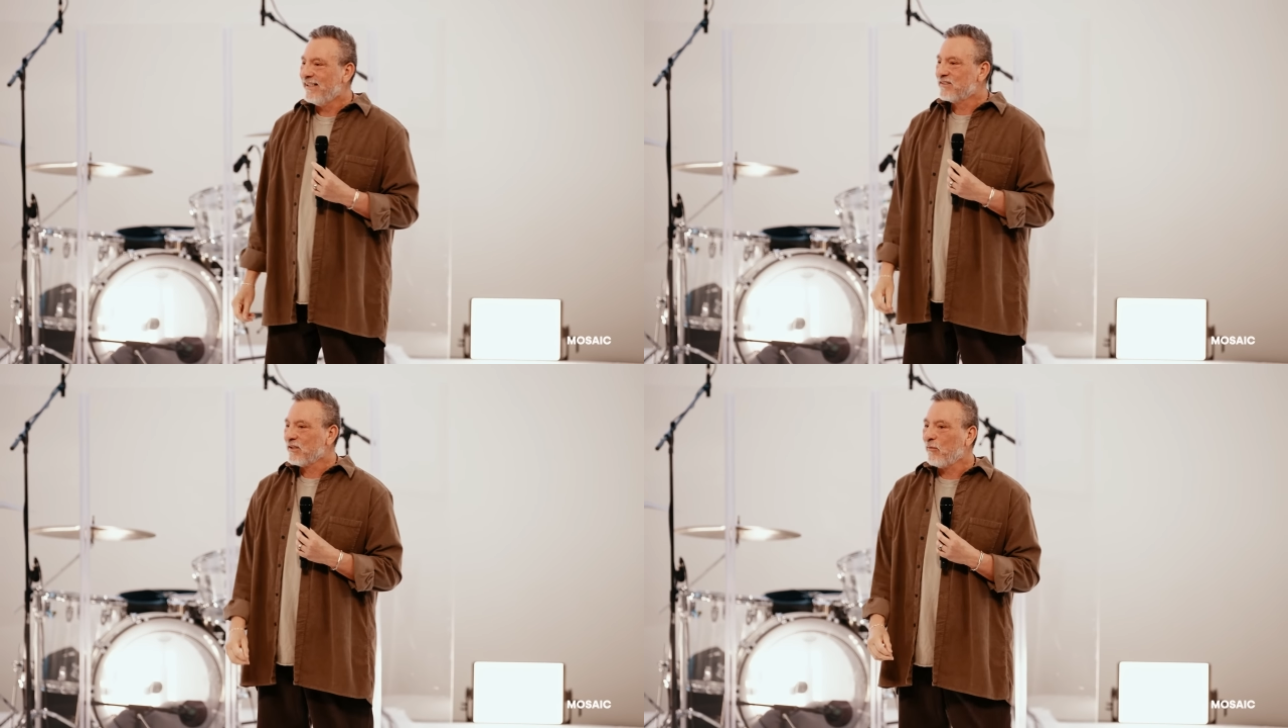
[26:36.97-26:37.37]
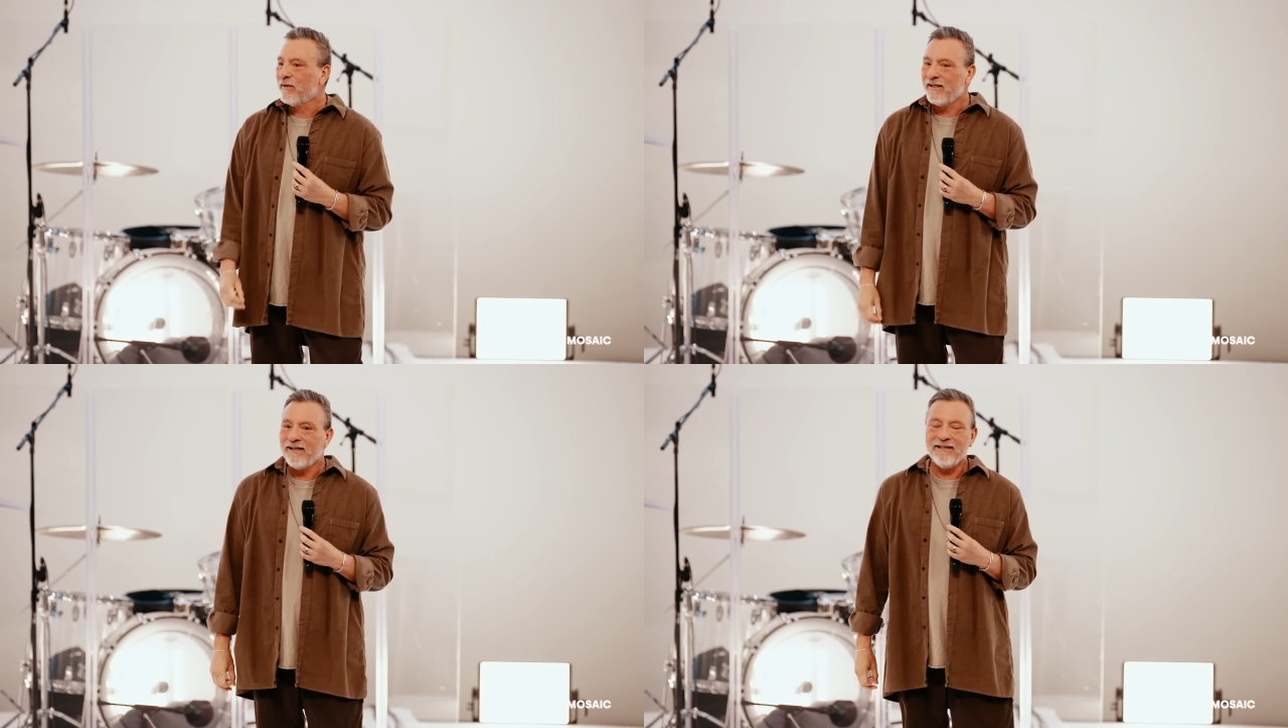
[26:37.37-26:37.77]
And
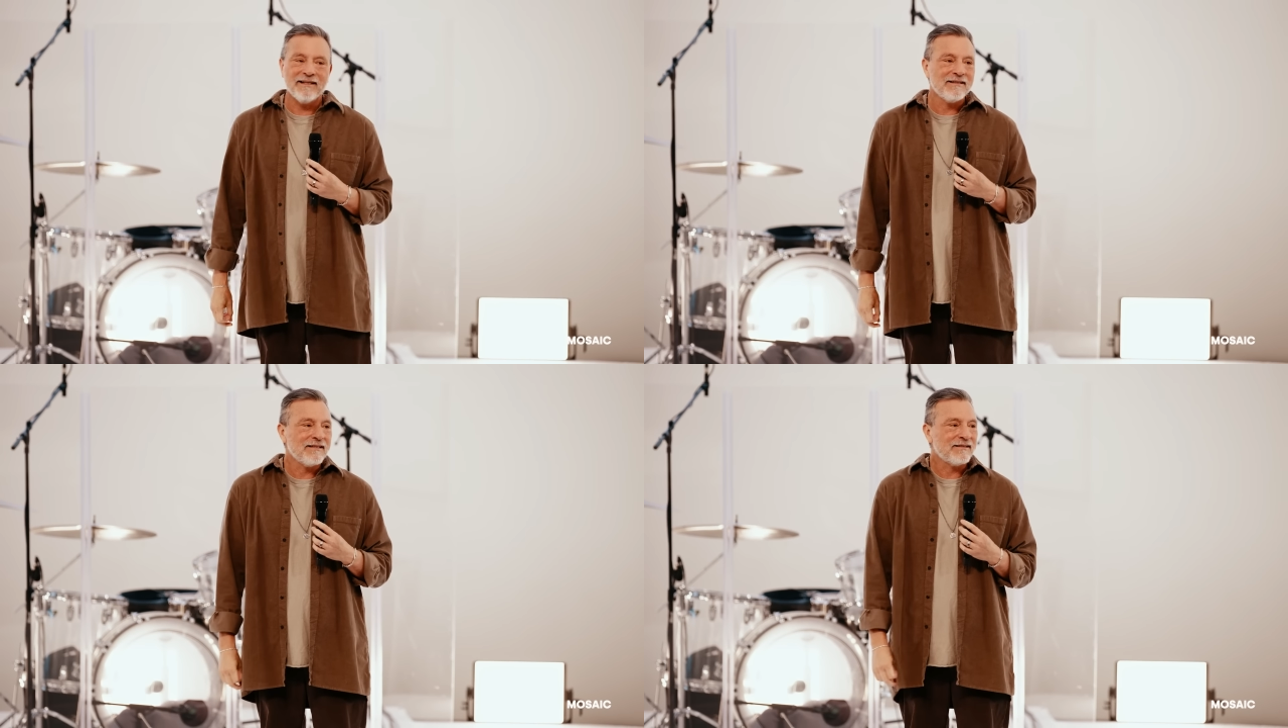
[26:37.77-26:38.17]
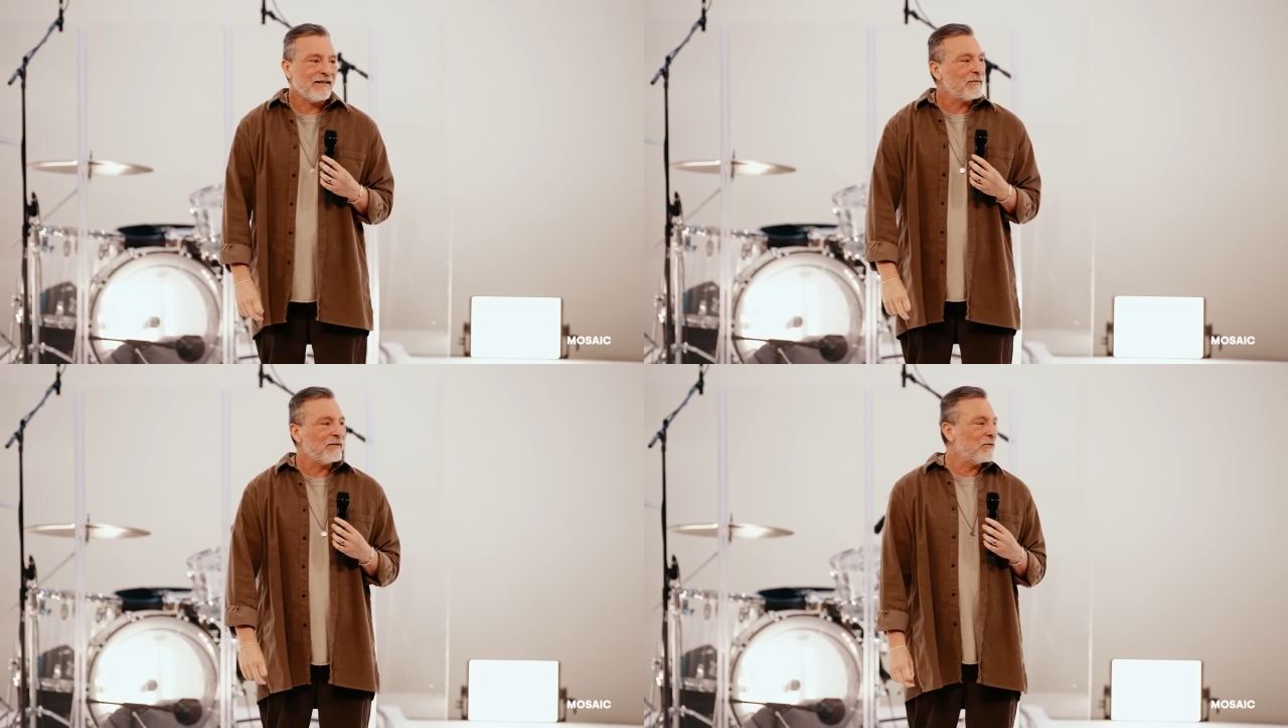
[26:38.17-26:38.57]
then they
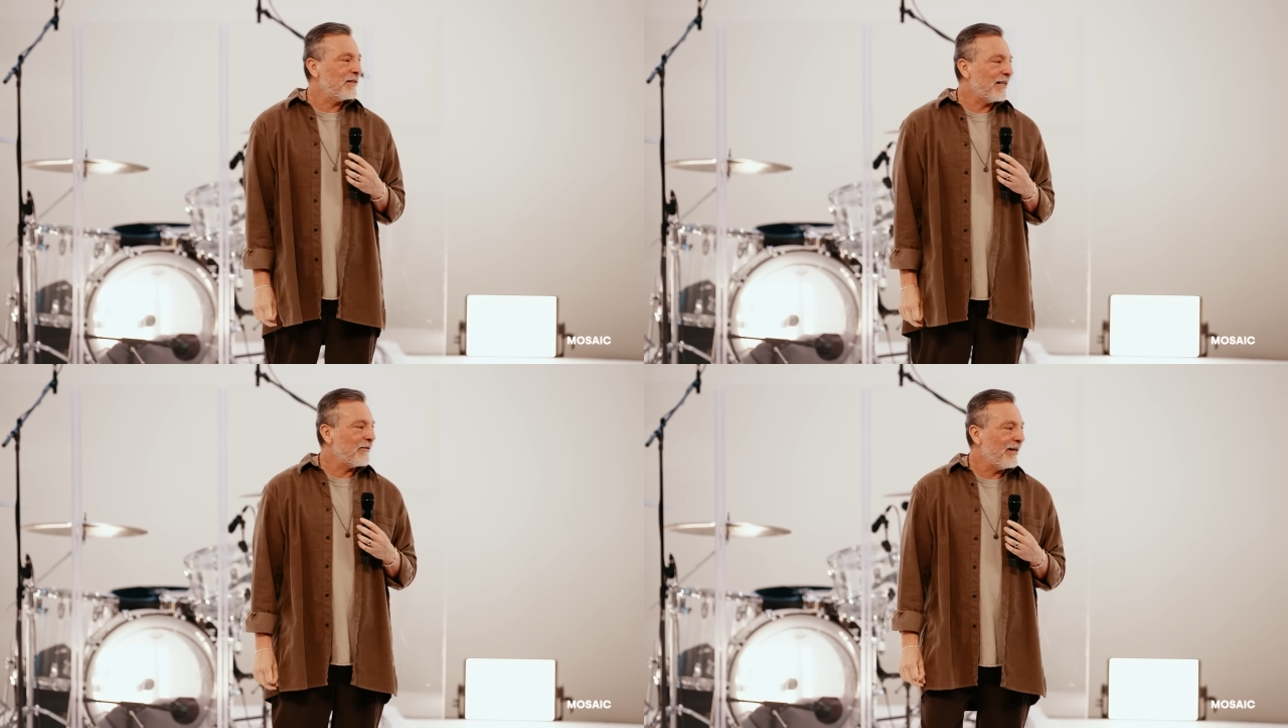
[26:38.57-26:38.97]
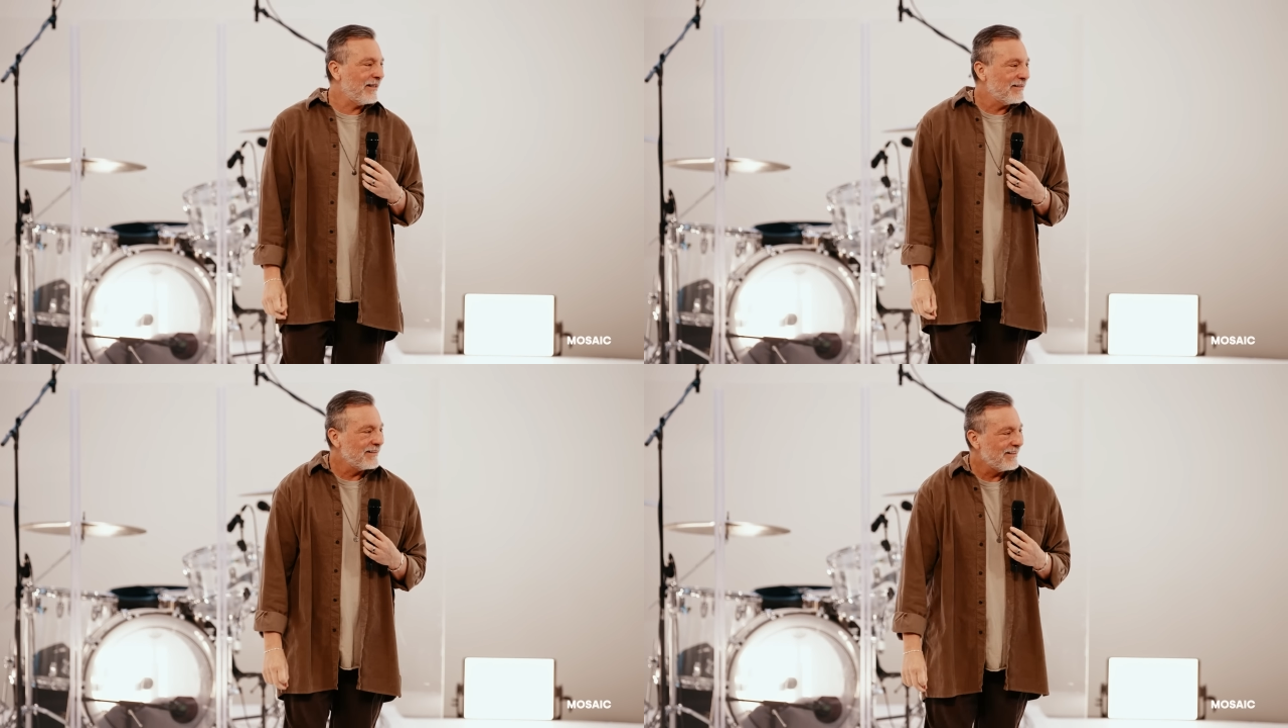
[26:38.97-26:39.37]
said, "I'm not doing that great."